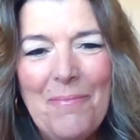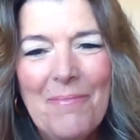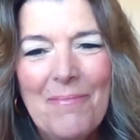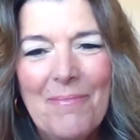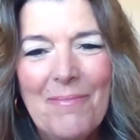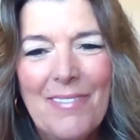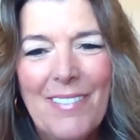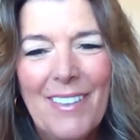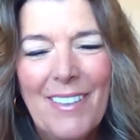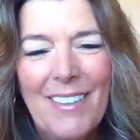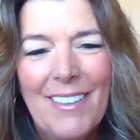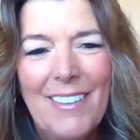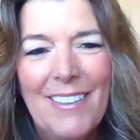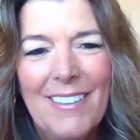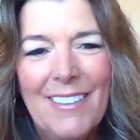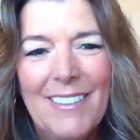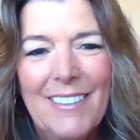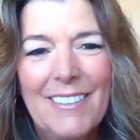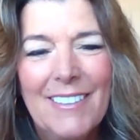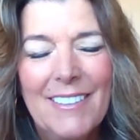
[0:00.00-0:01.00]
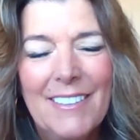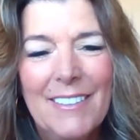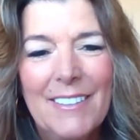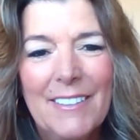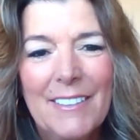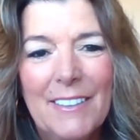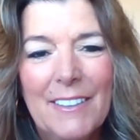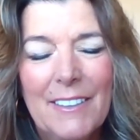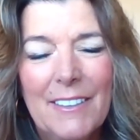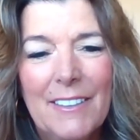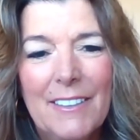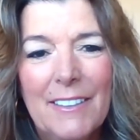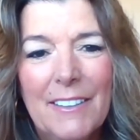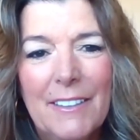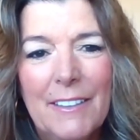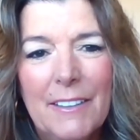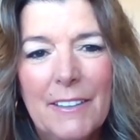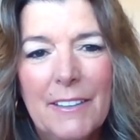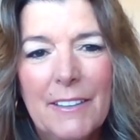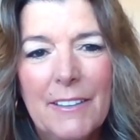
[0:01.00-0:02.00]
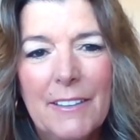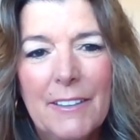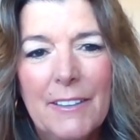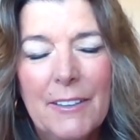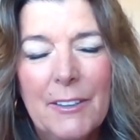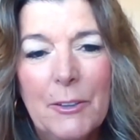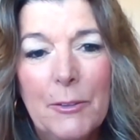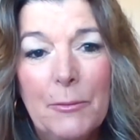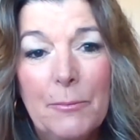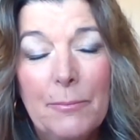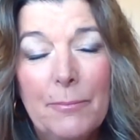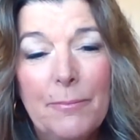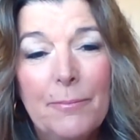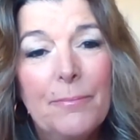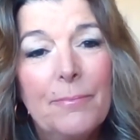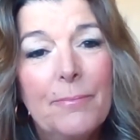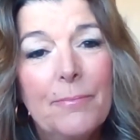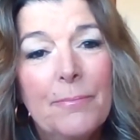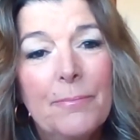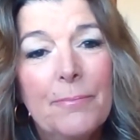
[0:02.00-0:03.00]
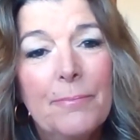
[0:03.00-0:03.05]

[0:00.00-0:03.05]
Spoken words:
(not speaking)